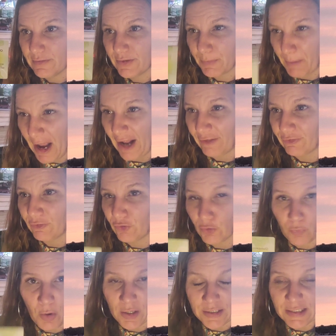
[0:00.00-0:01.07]
the path you
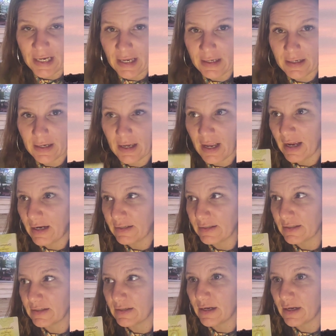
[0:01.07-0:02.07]
want to take, and